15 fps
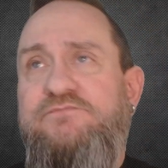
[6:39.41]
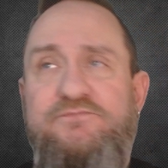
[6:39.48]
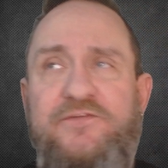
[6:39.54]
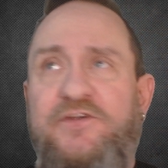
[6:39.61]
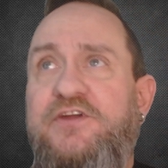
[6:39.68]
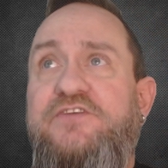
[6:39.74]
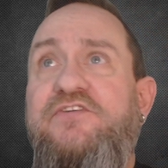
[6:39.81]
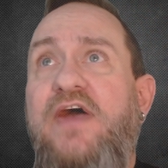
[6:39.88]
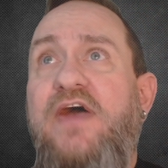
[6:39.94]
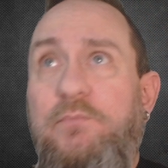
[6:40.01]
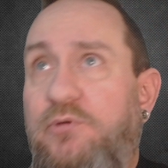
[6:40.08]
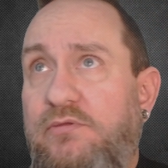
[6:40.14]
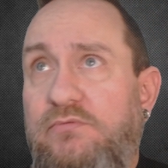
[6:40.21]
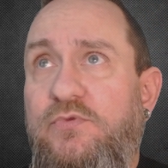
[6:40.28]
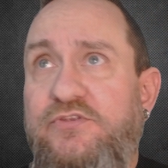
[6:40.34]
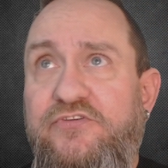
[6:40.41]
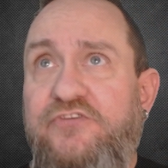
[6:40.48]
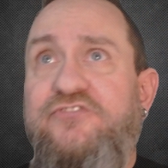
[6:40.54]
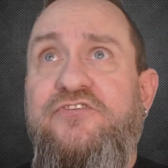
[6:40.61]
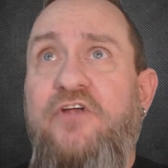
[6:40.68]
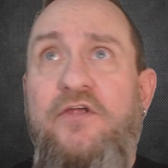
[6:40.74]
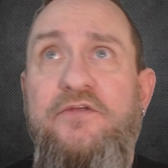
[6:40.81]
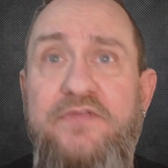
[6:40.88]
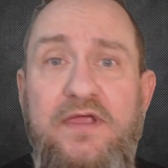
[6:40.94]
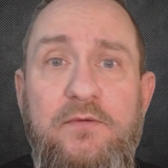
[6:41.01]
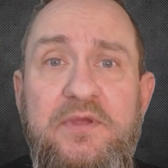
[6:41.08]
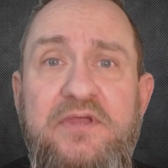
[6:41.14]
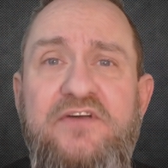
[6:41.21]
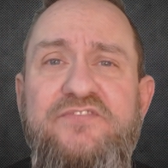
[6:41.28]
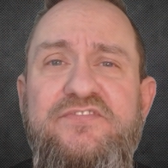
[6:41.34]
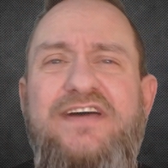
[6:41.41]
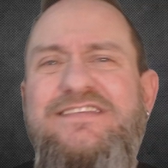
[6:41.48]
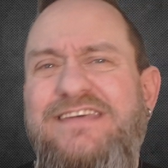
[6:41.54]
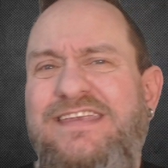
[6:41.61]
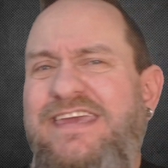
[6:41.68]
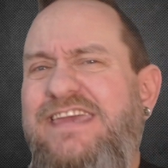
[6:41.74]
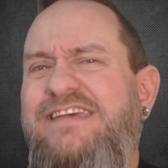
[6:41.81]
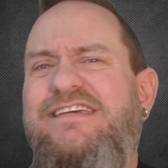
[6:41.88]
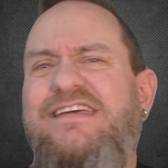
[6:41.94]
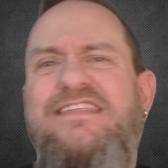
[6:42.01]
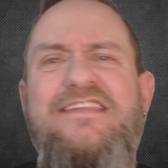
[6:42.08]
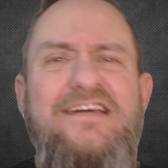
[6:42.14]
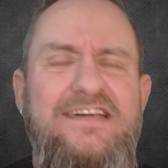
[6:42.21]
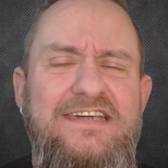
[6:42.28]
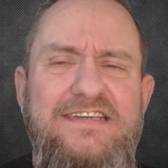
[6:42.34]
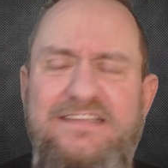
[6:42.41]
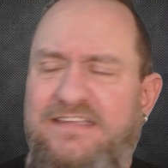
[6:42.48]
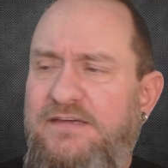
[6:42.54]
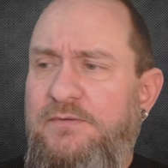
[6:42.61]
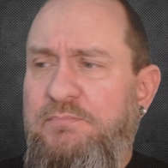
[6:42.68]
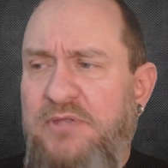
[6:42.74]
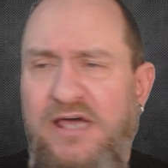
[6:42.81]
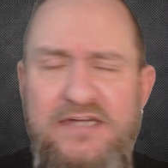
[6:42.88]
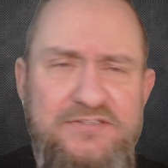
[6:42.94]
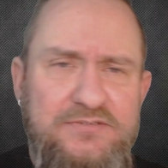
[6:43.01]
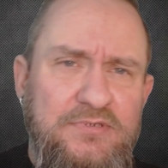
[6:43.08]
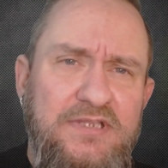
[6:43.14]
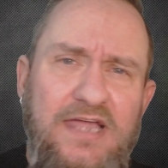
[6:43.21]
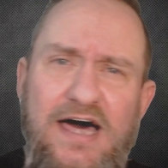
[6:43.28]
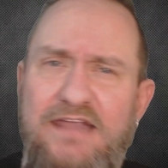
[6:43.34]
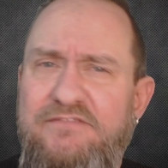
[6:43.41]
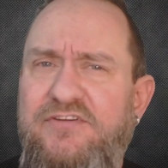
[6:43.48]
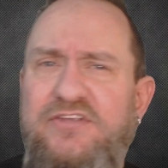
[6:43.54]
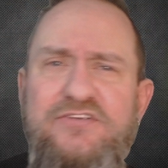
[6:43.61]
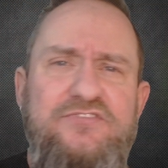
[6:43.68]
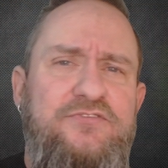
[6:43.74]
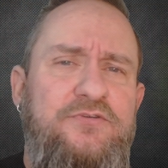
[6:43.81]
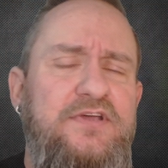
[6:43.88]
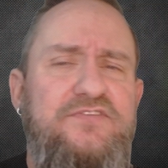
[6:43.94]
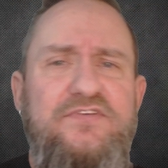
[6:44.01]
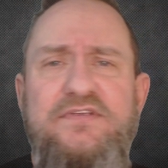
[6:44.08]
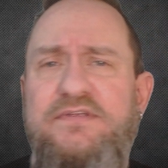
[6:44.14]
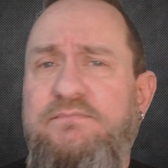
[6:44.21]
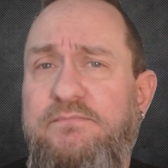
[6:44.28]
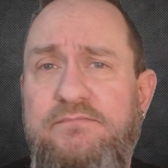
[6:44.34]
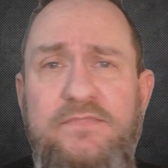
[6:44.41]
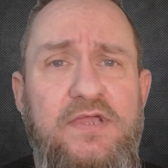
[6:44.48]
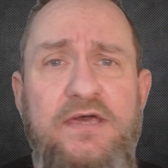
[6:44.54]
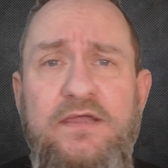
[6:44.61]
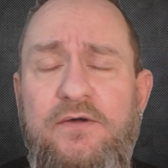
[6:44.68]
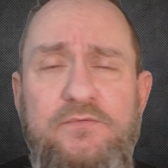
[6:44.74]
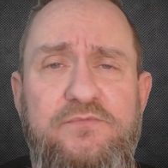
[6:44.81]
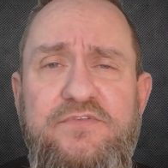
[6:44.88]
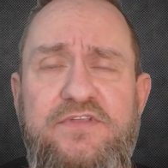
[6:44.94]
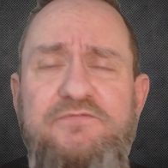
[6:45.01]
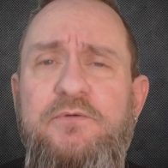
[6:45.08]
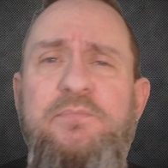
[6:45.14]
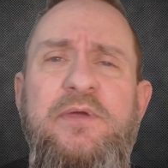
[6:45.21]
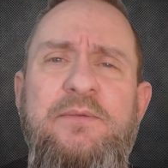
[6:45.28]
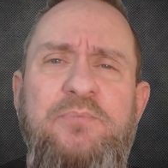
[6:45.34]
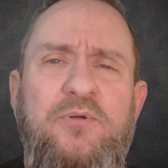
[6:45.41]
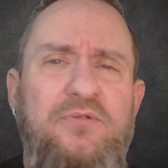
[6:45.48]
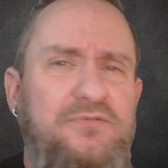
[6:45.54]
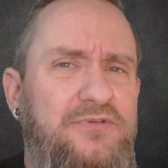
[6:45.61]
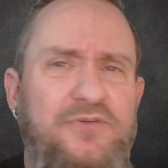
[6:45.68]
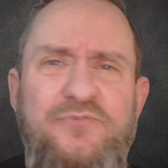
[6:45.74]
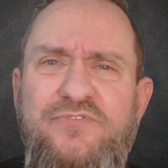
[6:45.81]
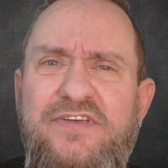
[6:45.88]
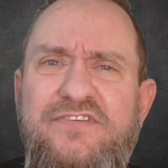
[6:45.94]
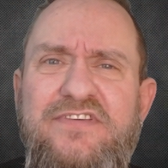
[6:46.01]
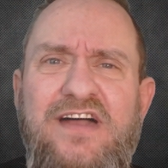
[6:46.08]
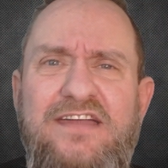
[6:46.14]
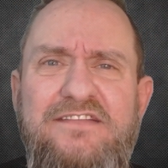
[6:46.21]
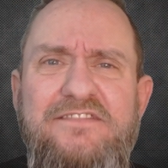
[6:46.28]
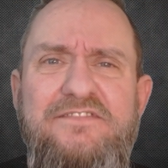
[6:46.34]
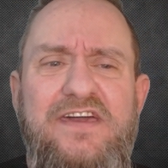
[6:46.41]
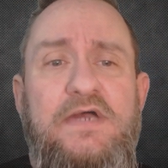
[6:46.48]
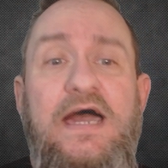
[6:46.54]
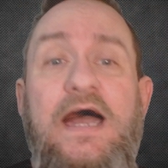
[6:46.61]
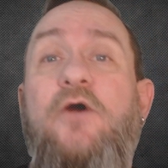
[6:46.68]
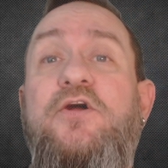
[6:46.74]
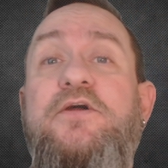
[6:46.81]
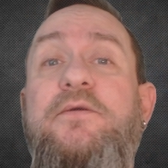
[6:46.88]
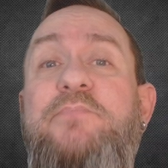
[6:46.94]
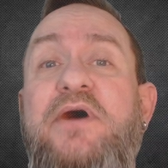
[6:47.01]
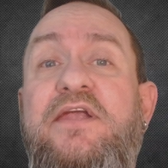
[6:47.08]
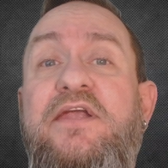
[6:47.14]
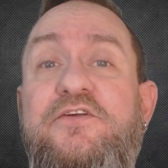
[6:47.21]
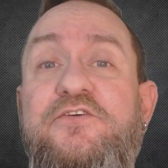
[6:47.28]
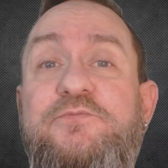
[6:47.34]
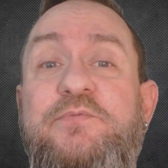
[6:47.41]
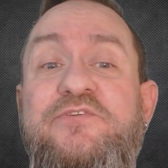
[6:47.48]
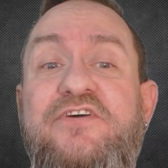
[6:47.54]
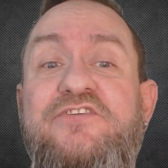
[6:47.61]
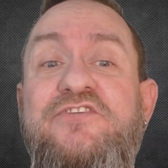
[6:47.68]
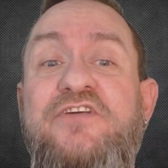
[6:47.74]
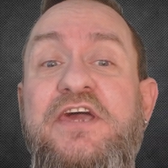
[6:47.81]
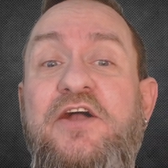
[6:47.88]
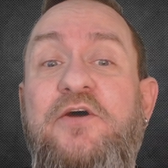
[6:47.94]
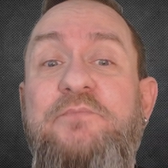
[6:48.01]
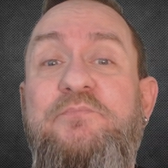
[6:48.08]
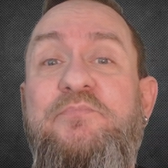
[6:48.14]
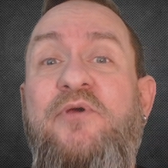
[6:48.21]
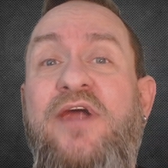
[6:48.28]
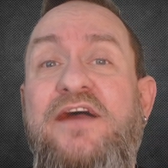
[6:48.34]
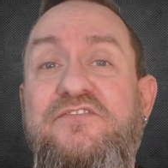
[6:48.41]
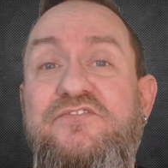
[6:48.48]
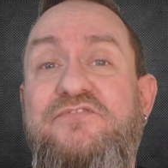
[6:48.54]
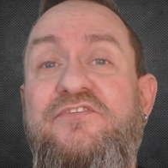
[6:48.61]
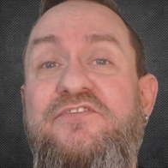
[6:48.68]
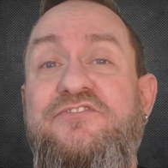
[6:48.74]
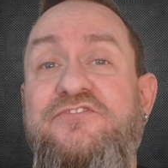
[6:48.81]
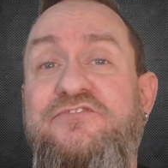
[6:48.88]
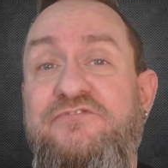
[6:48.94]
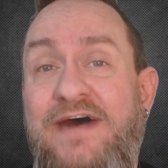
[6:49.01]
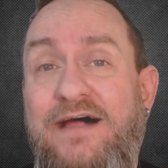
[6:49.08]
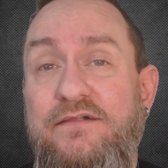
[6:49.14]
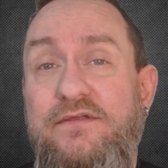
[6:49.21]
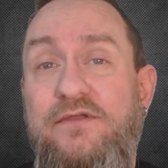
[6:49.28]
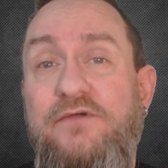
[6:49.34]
For example, we'll just start there because that's an easy thing that applies to a lot of industries and, different people use these kind of things. How are competitors positioning on price versus value?